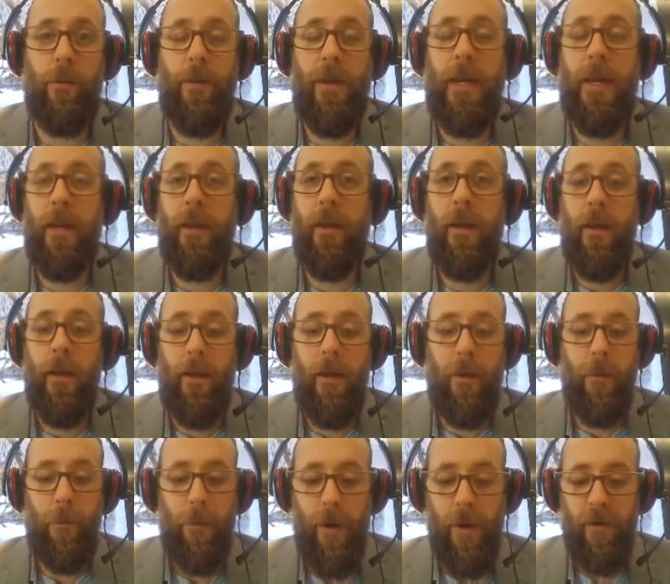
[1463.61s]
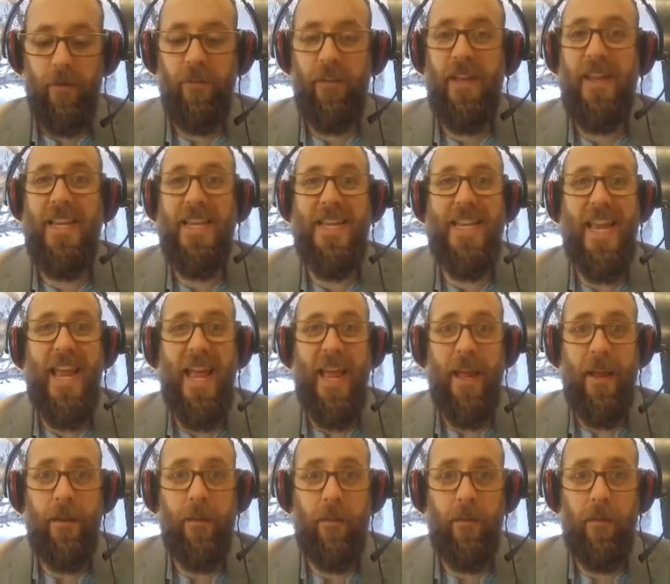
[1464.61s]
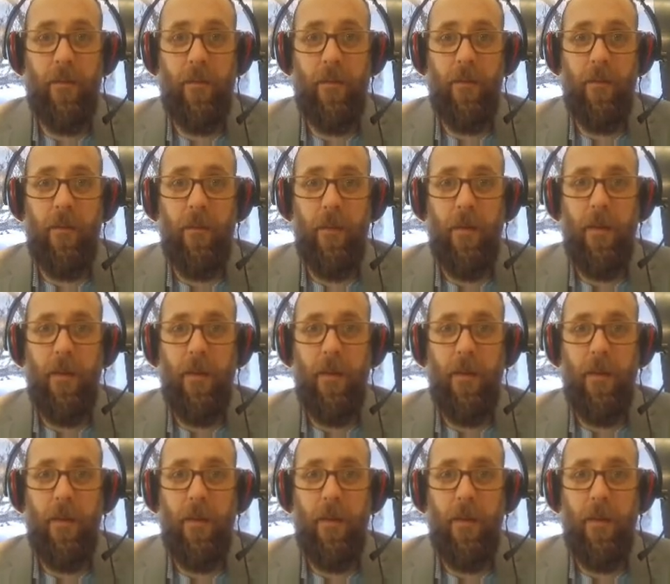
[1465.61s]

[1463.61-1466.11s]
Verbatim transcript: meaning Buck's intense.